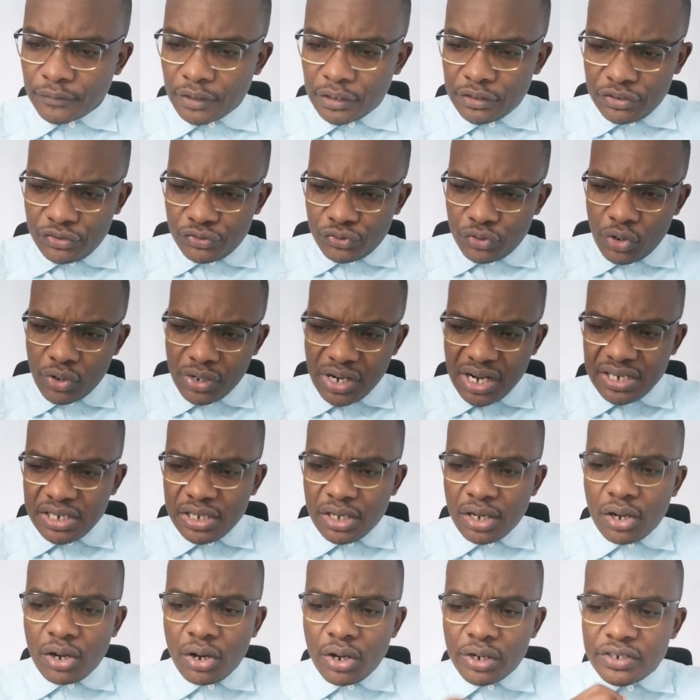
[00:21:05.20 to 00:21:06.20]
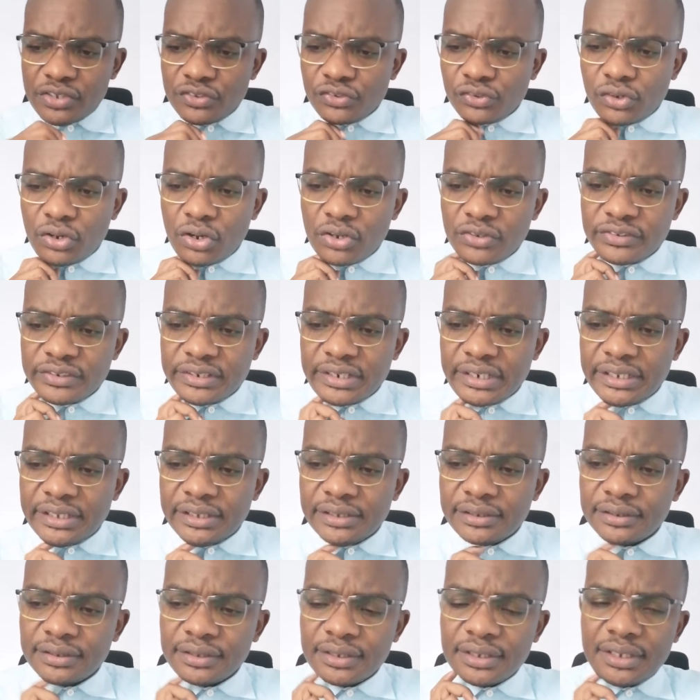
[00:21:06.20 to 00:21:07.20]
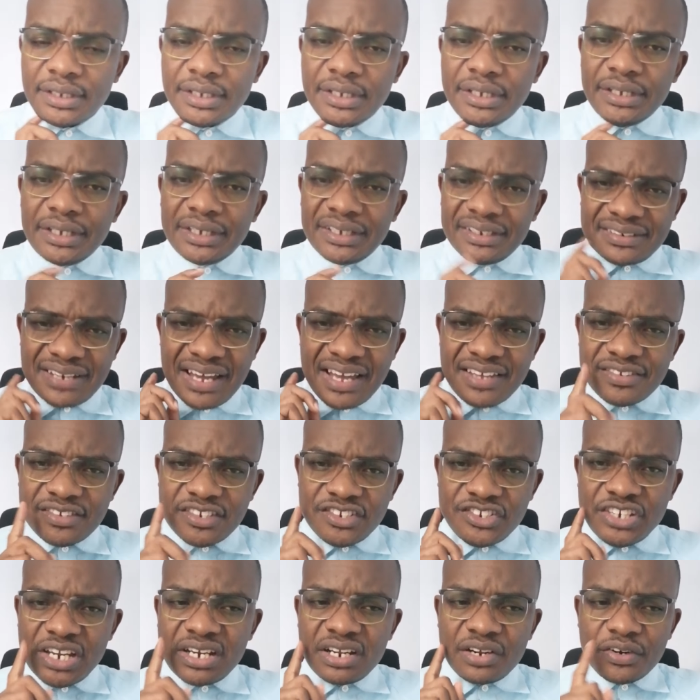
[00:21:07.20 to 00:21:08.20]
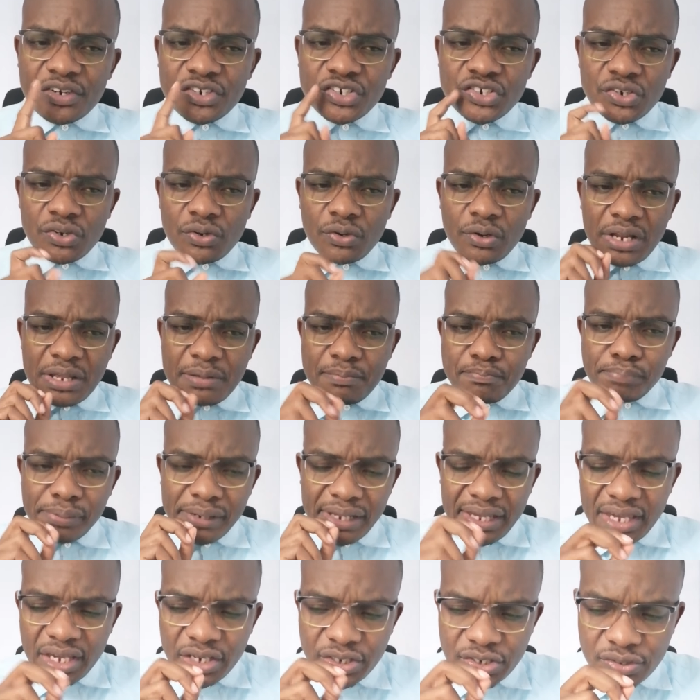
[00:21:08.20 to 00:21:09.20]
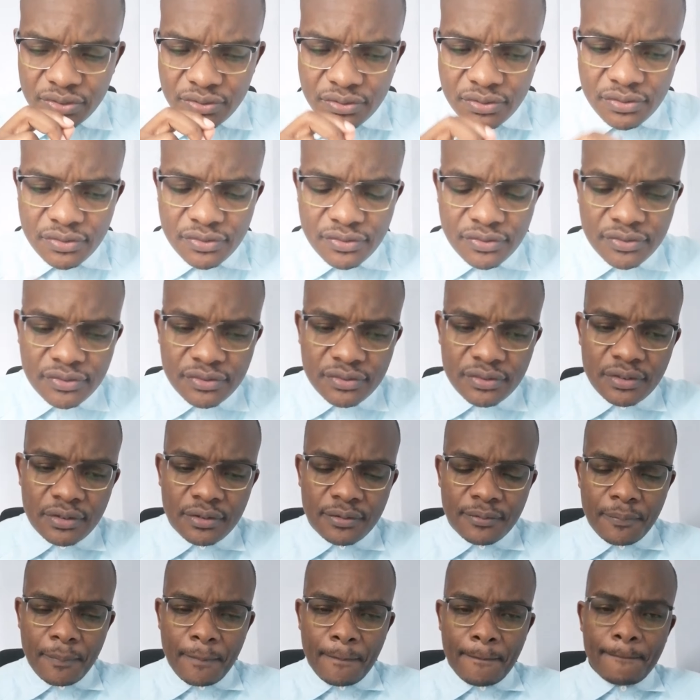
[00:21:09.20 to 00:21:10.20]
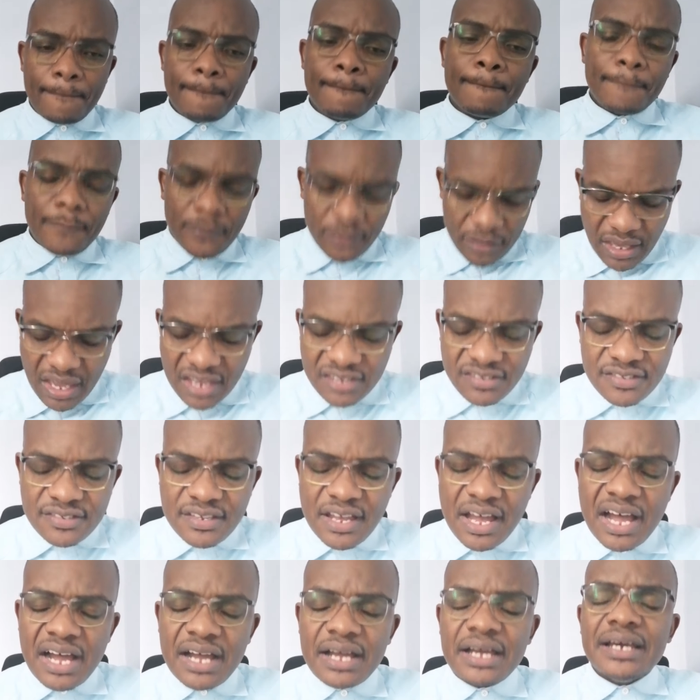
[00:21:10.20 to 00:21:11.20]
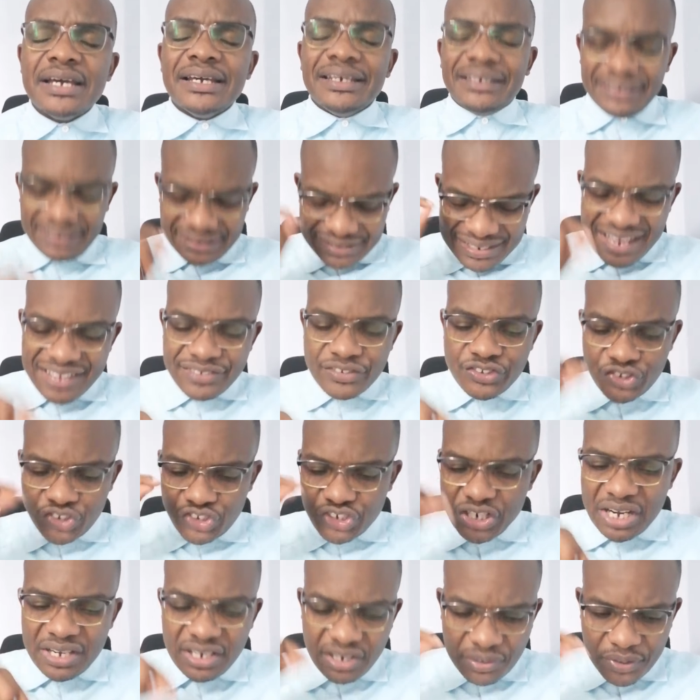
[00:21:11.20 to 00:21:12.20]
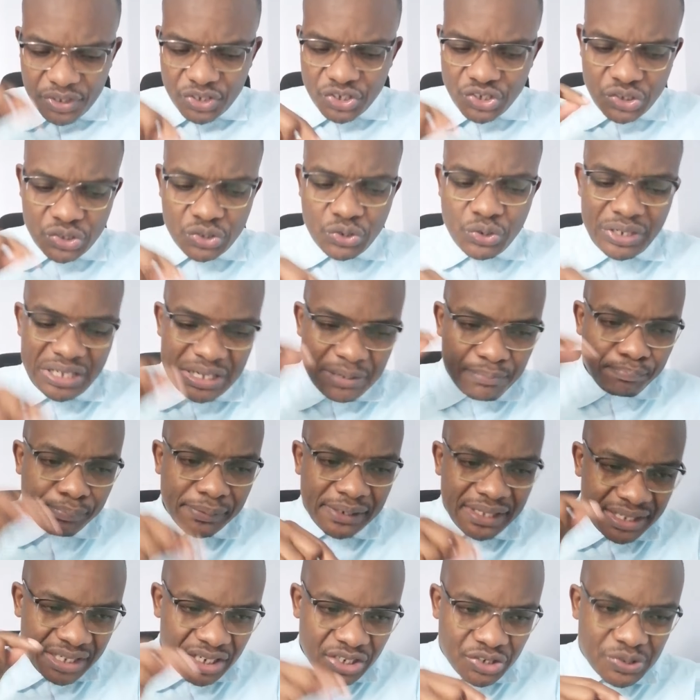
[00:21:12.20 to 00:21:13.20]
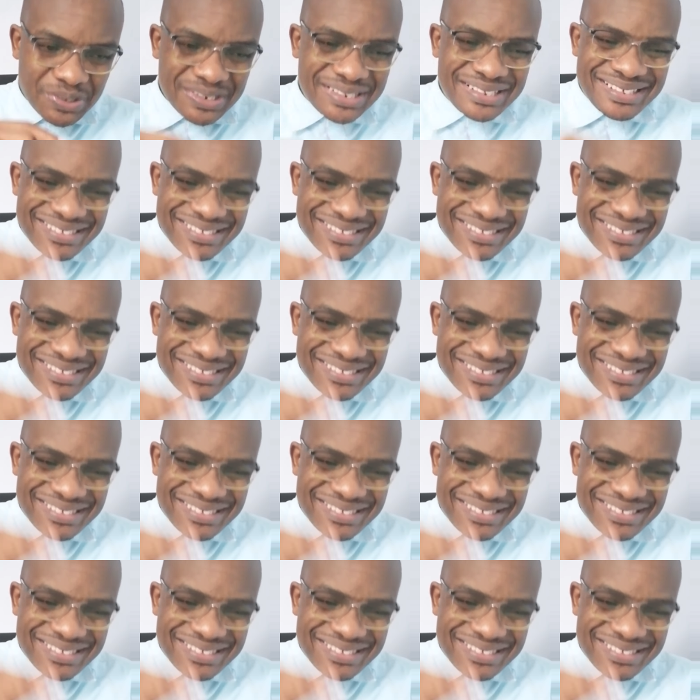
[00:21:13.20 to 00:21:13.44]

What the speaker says: Dishonoring God is costly. It has generational implications. Yes, sir. It has generational implications.